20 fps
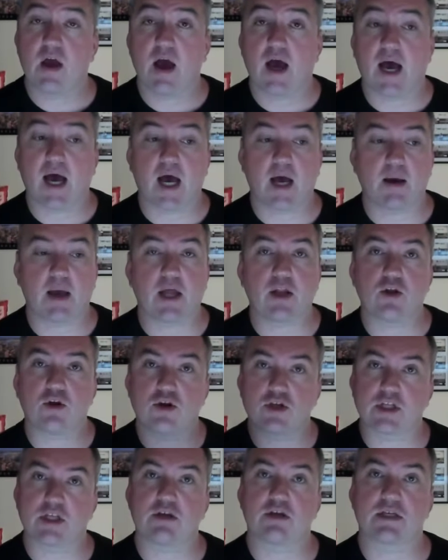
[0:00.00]
and
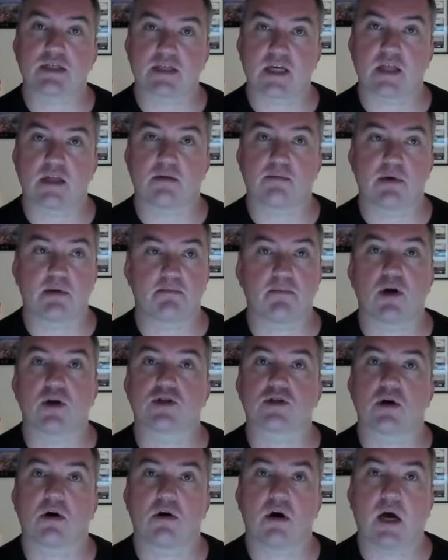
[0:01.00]
usually you see them in
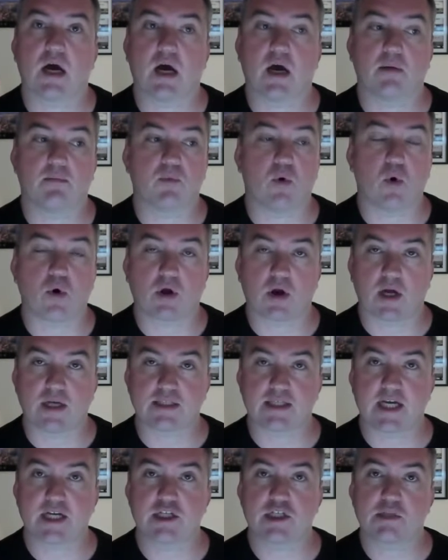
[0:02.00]
most
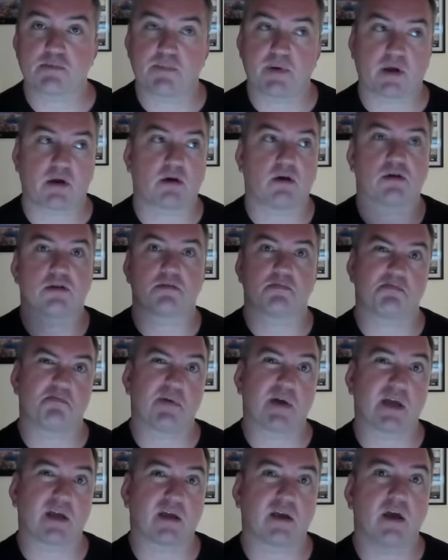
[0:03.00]
organizations because
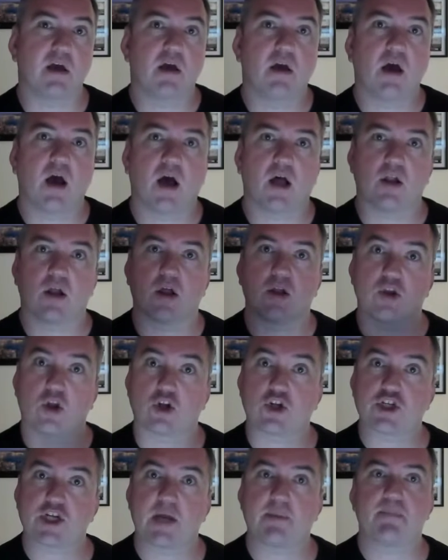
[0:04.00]
being a
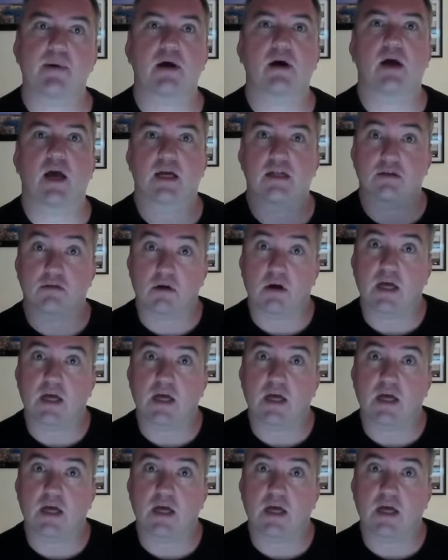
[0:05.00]
lot cheaper and,